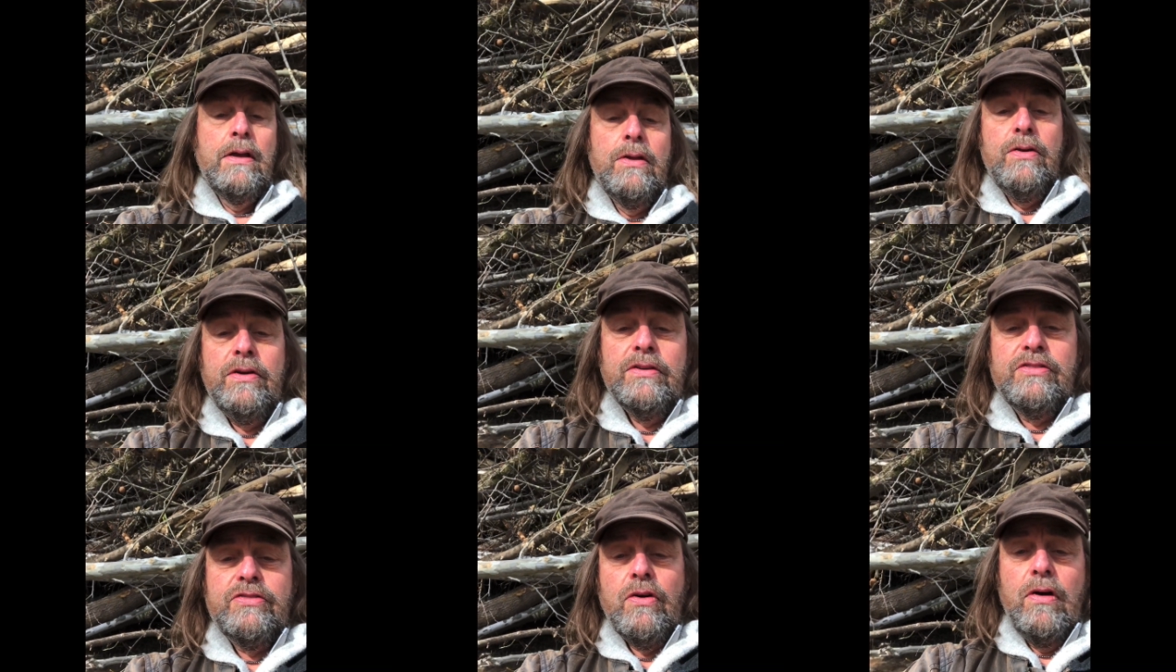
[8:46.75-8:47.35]
You
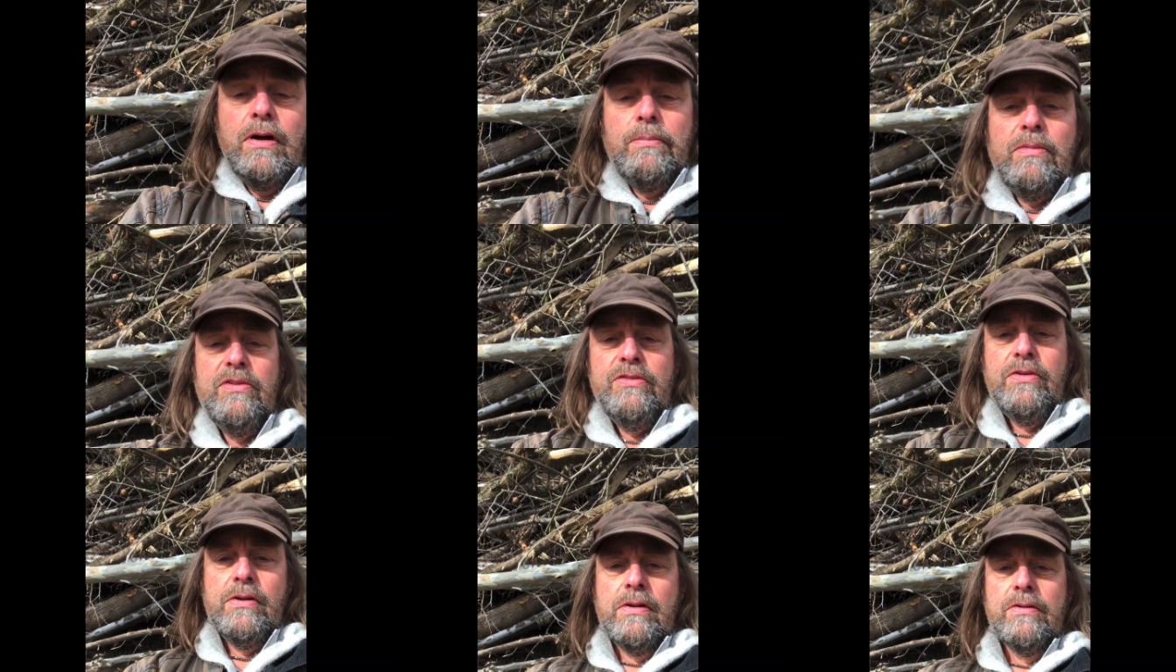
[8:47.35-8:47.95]
can start them on
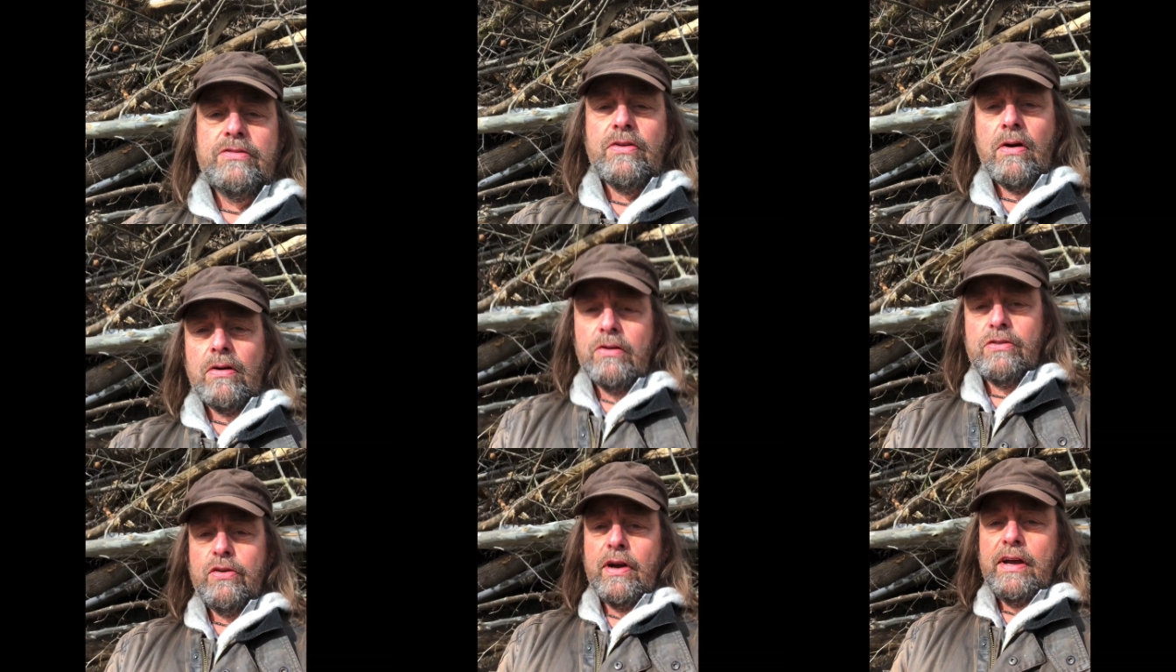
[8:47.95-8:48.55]

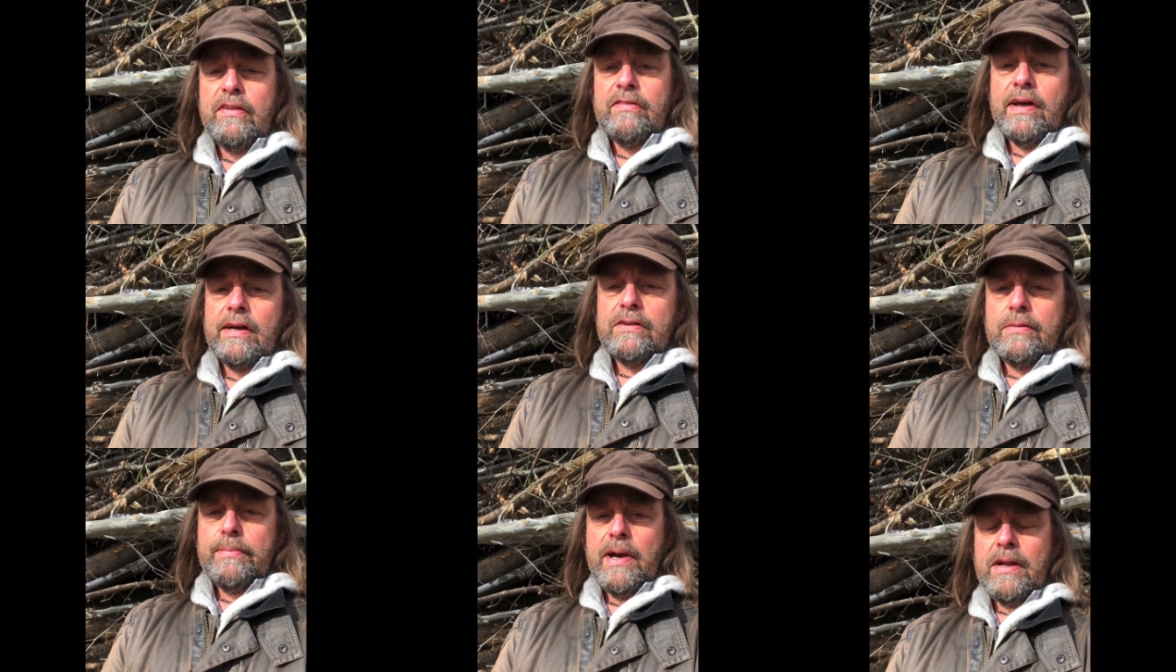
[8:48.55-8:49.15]
starter trays like
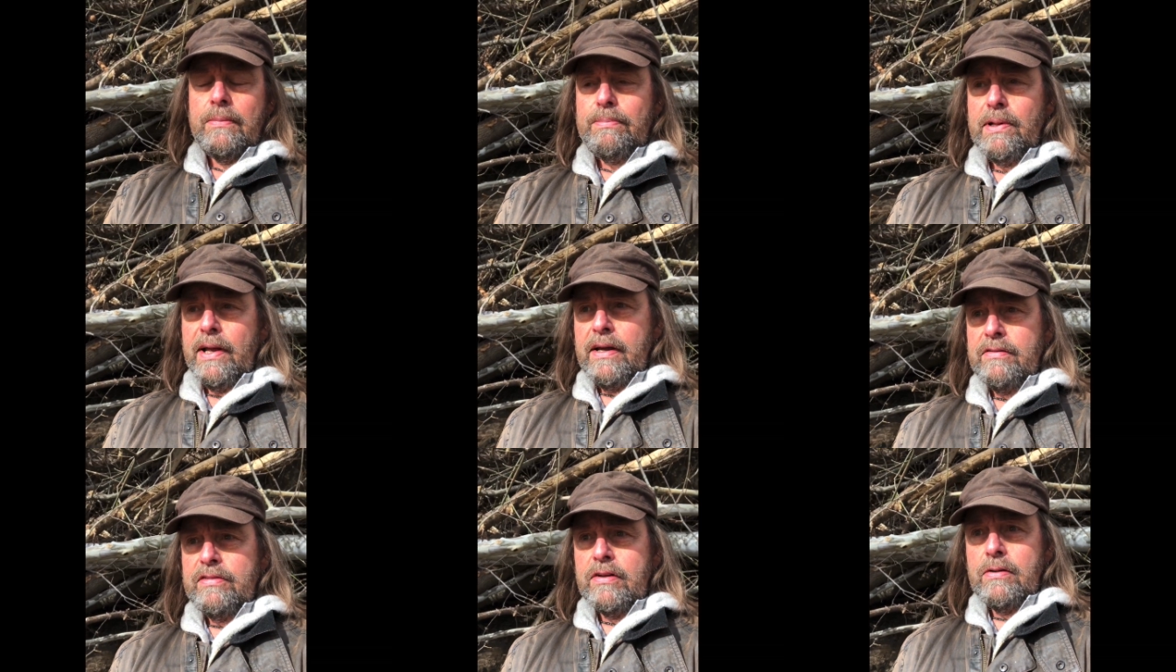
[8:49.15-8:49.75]
tomato
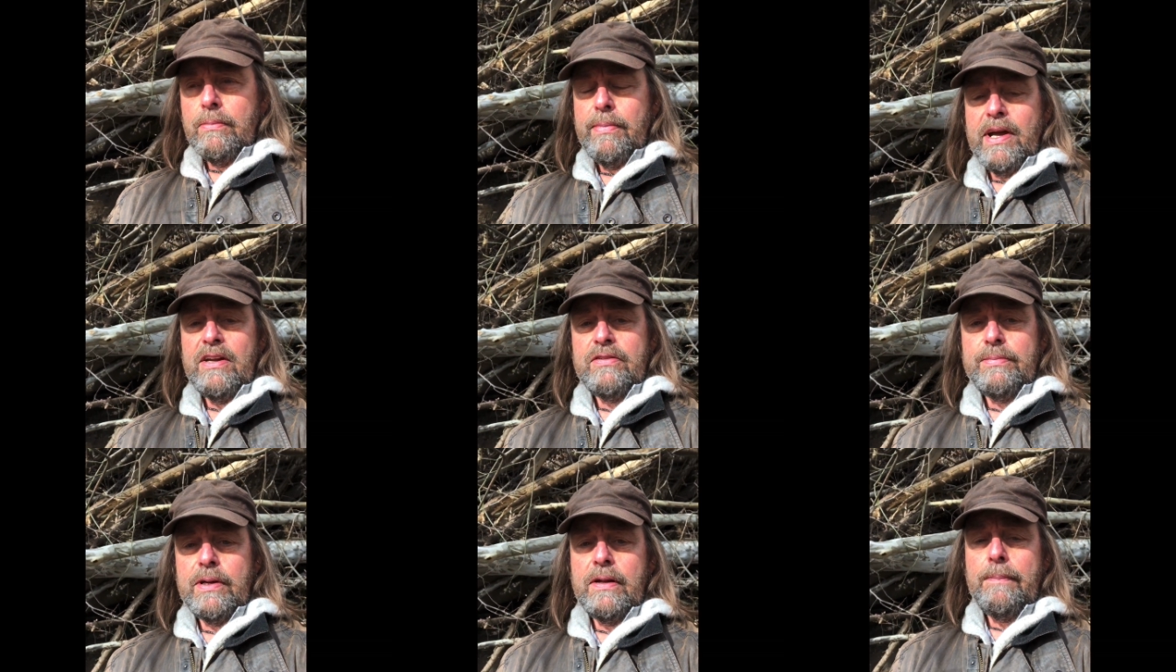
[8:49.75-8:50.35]
plants in your
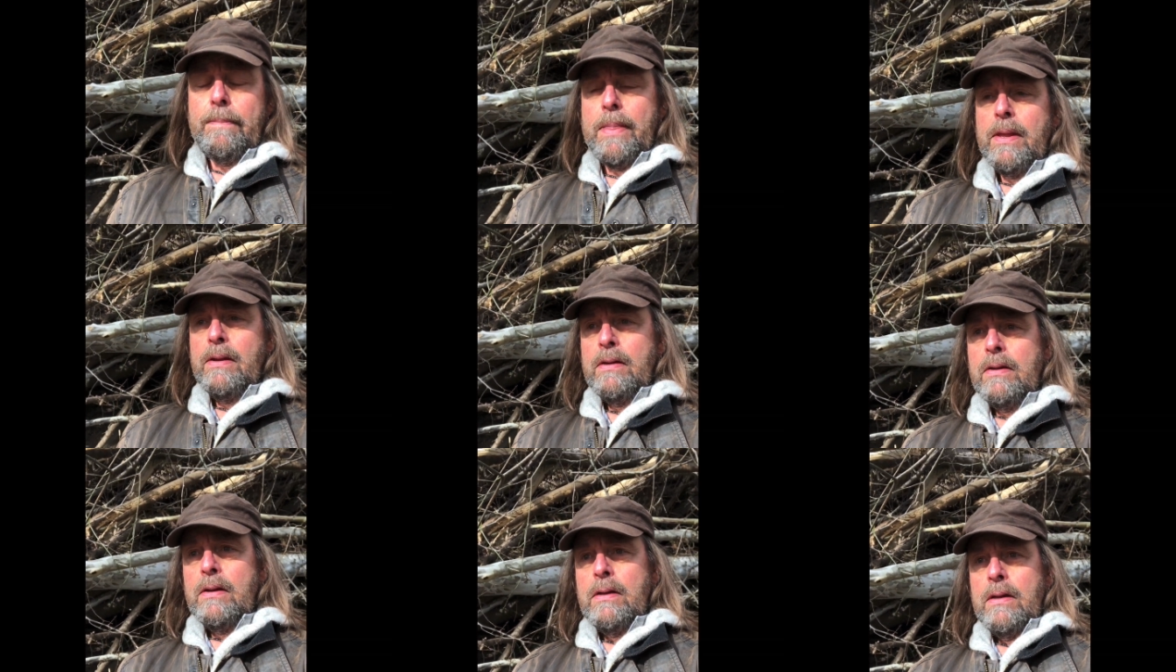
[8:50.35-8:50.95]
basement,
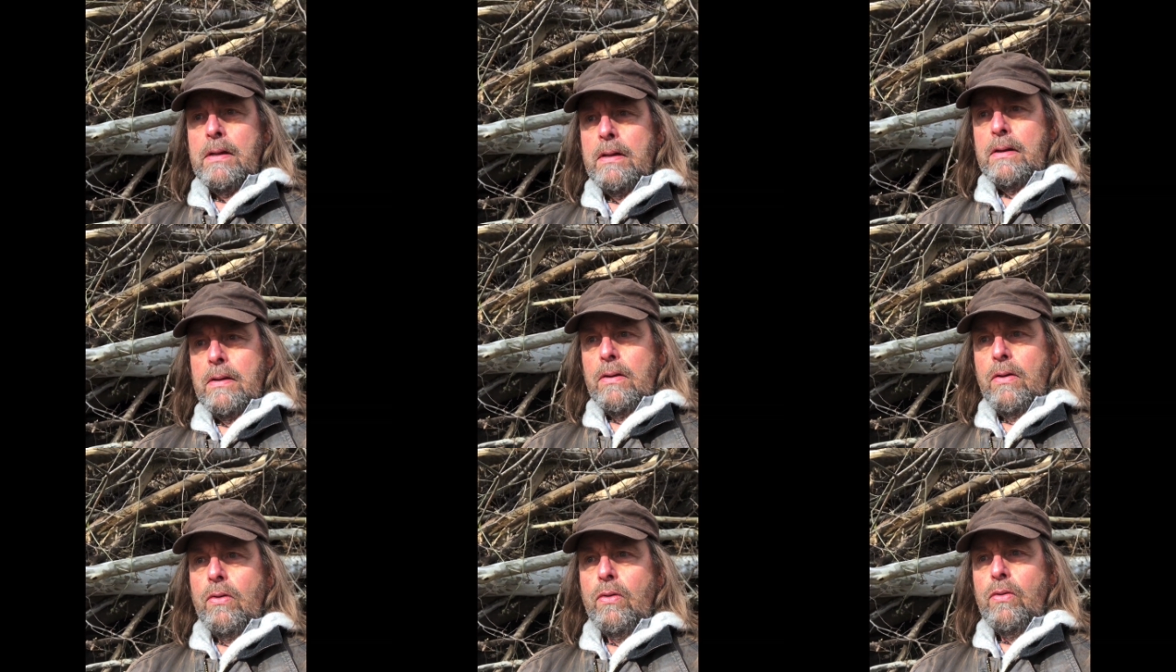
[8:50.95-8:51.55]

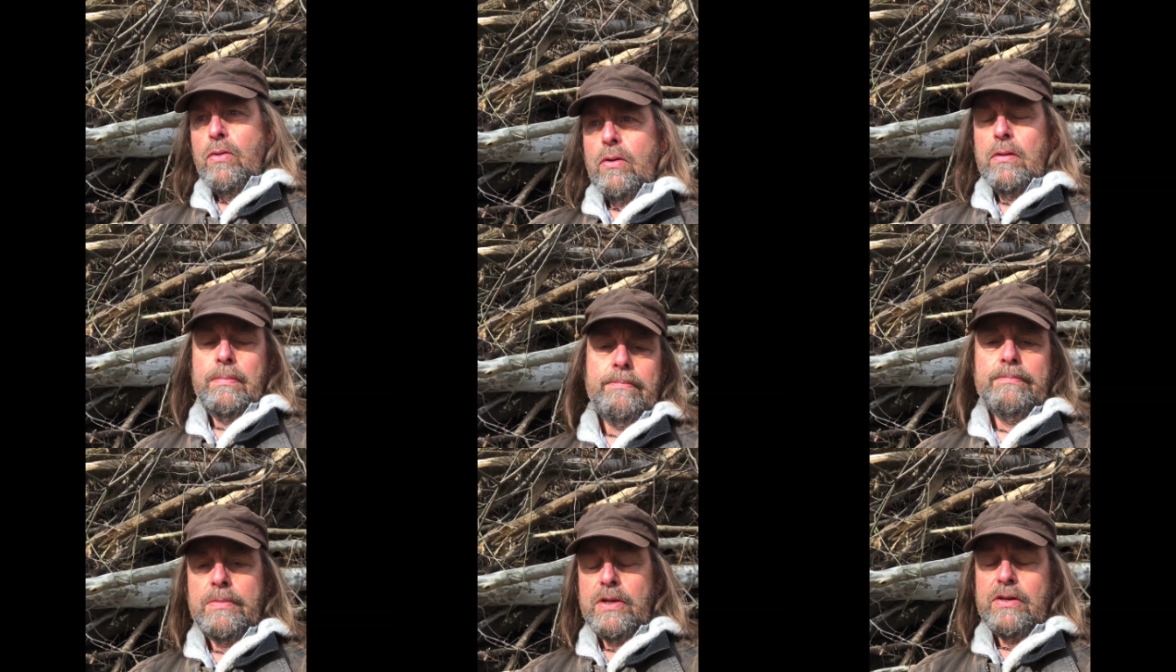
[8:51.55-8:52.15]
or
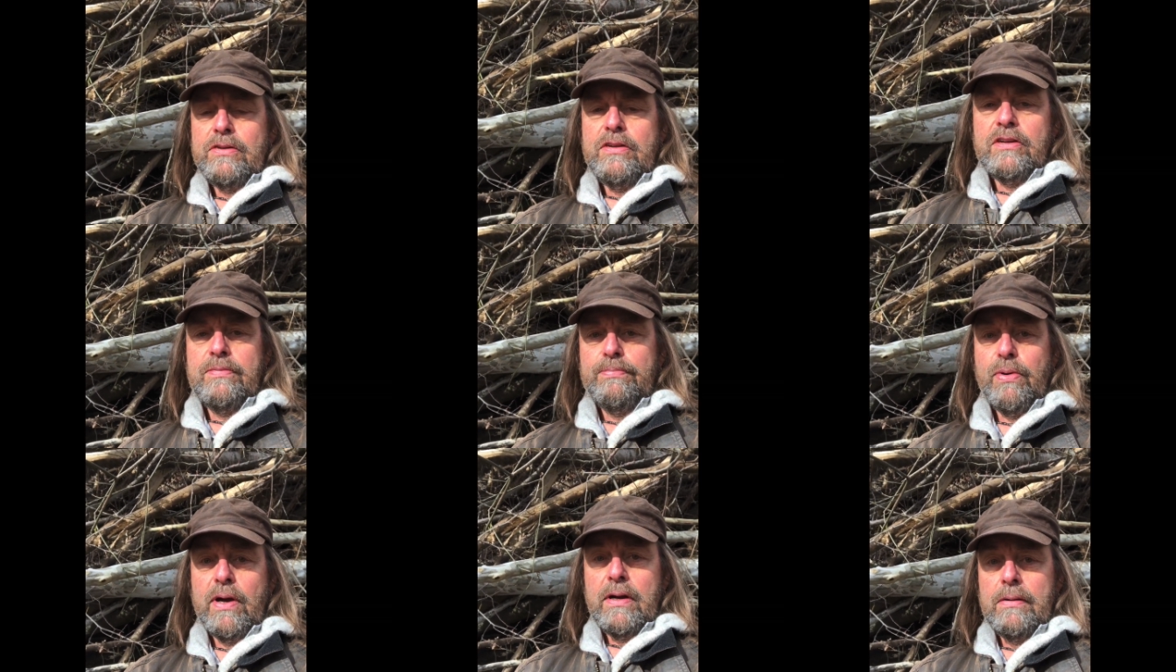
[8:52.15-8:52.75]
you can just
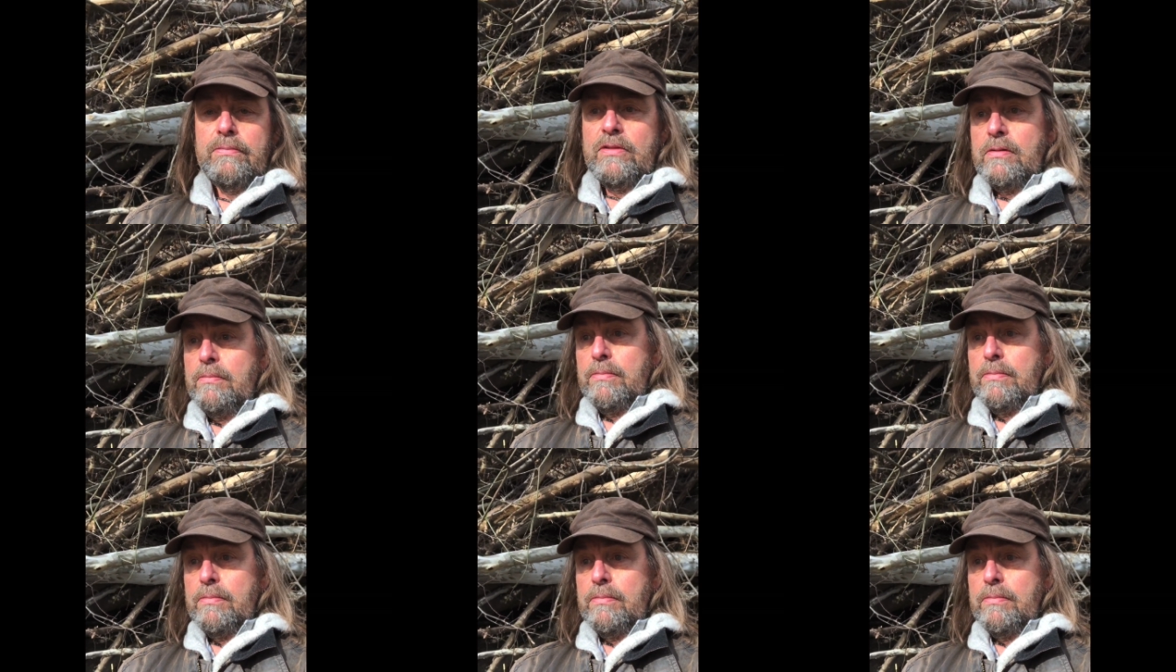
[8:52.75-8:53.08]
spread them,